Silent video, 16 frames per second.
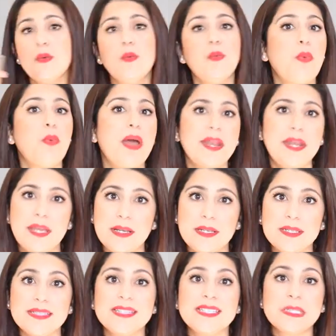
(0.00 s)

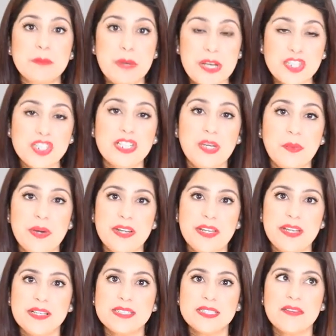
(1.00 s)
weddings, especially
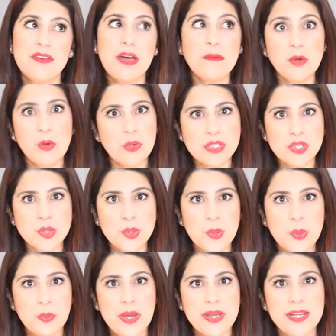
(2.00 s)
weddings. If I'm going to
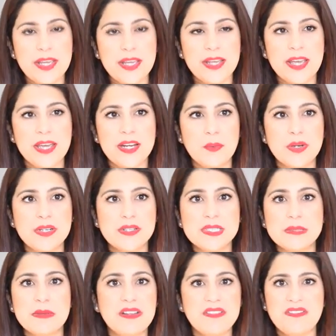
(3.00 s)
a wedding and I want to
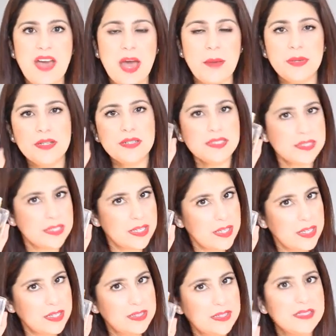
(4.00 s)
smell fabulous,
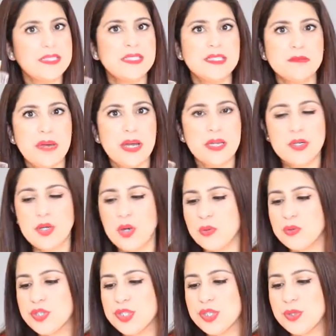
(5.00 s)
this is my
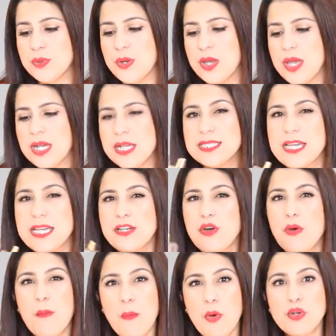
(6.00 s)
go-to, because I
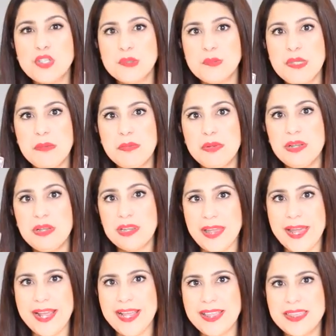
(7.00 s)
know most people
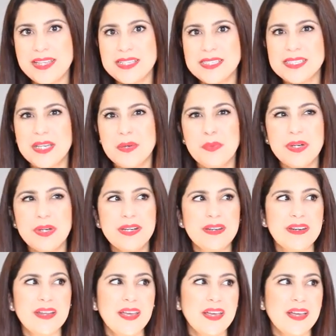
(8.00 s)
like this. It wouldn't